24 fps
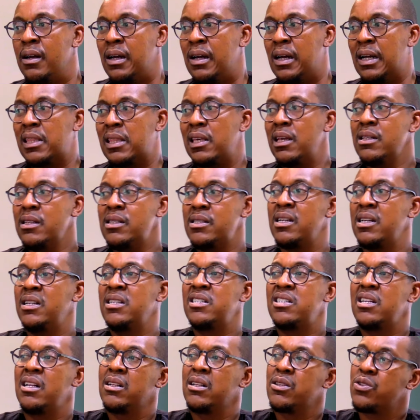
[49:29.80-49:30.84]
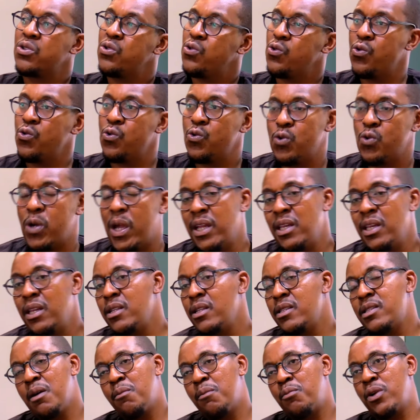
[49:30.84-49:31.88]
I think central to
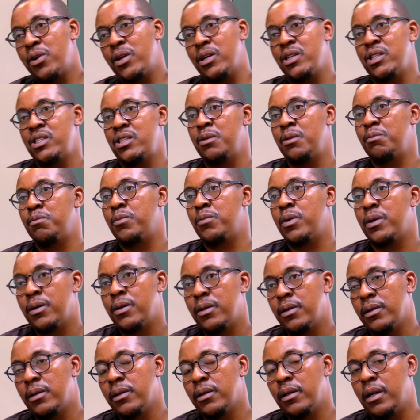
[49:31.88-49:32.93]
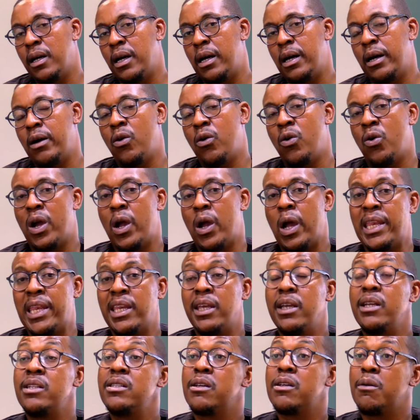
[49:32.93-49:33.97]
any entrepreneurship or
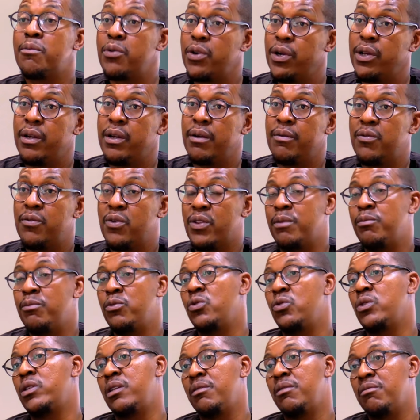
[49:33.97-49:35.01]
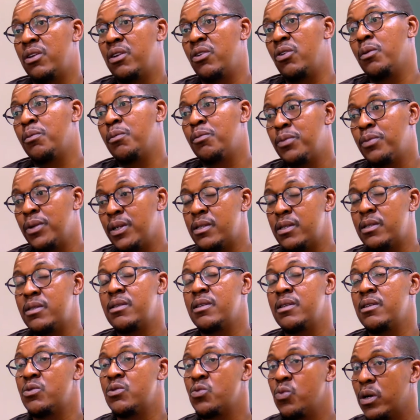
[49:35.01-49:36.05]
any entrepreneur for them to develop,
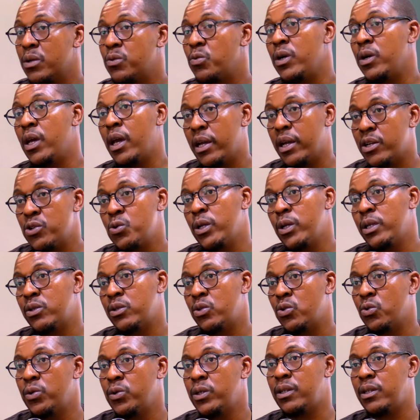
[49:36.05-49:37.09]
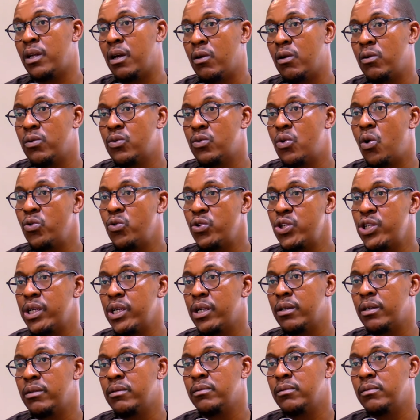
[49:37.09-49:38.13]
it's what we're actually doing now,
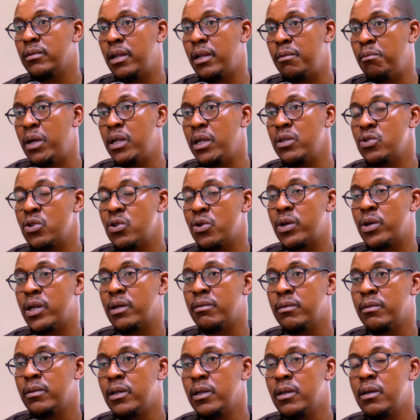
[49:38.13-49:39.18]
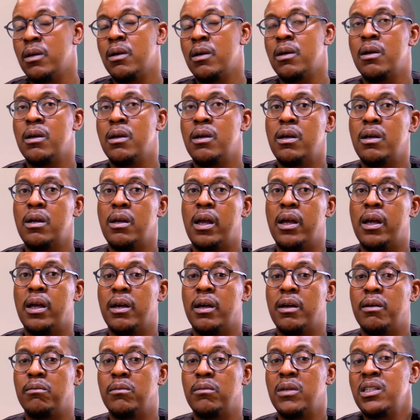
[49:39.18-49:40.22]
coaching and mentoring.
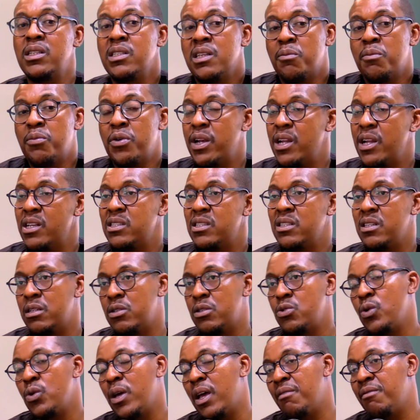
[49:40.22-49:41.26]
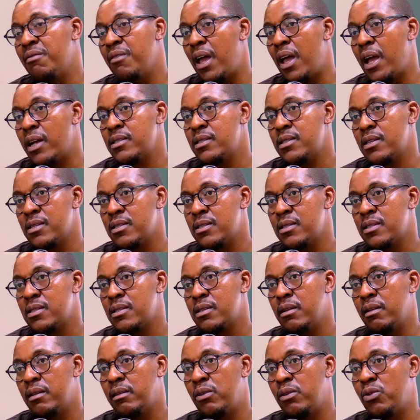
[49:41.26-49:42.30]
Entrepreneurs need to have access,
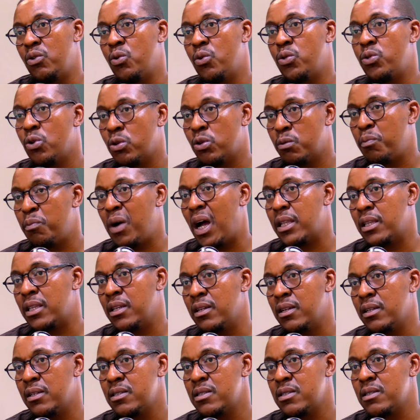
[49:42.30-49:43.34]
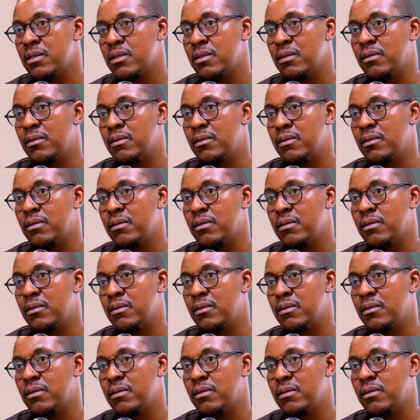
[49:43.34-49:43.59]
you know, dot partners.